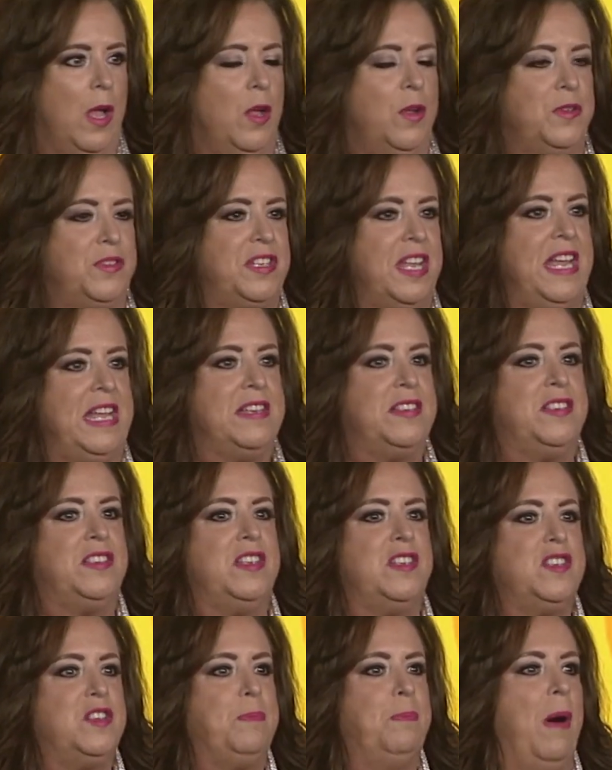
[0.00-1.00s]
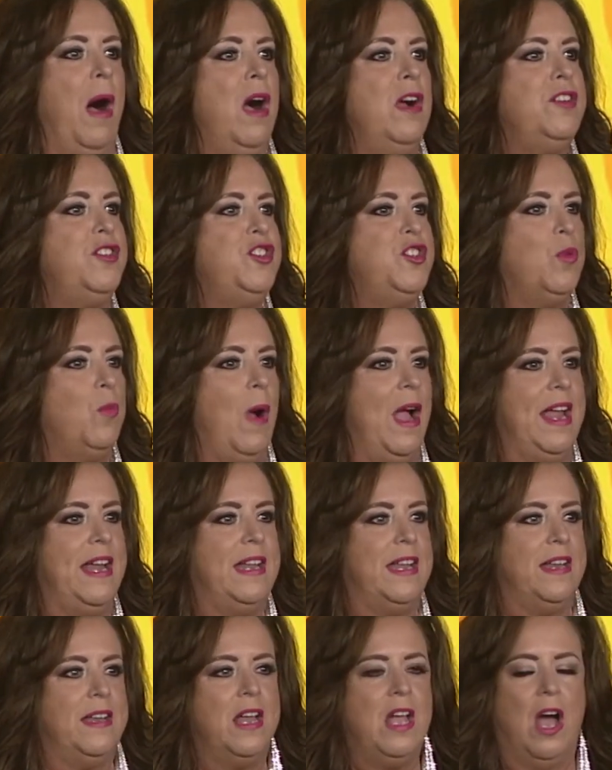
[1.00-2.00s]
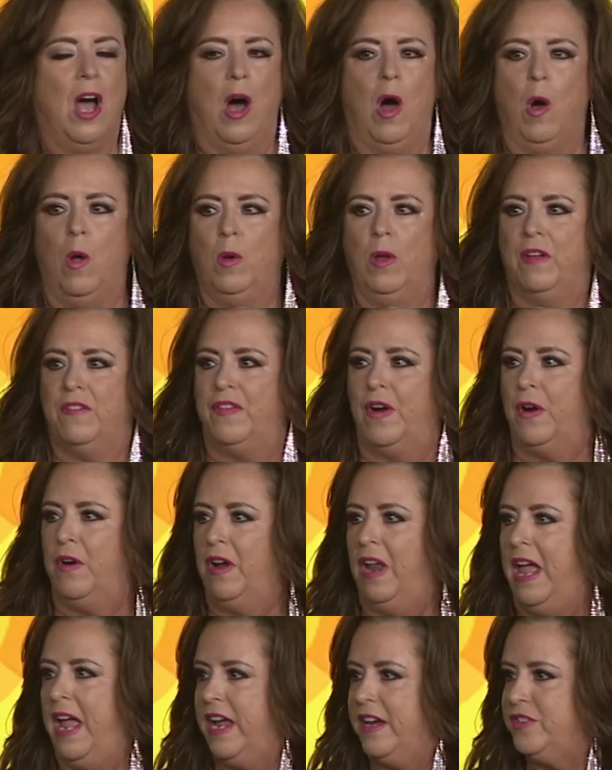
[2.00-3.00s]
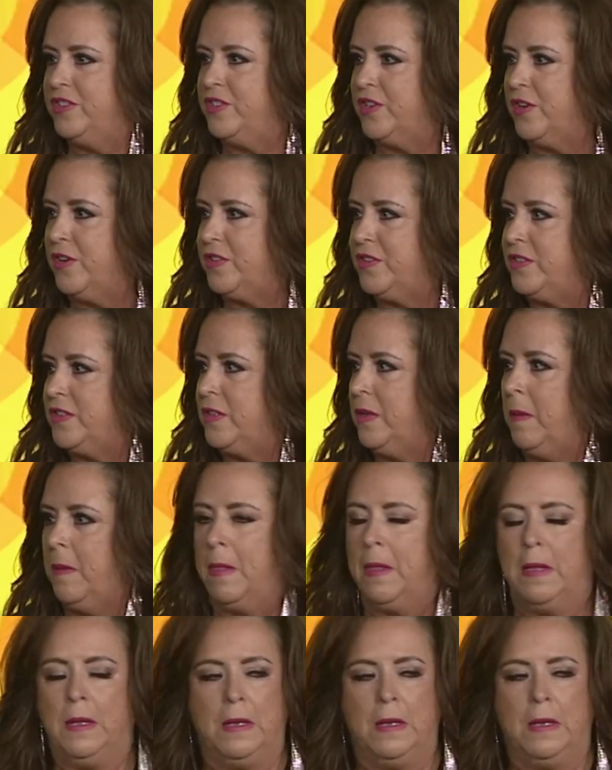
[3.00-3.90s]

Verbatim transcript: whose hisses punctuated all of her lectures.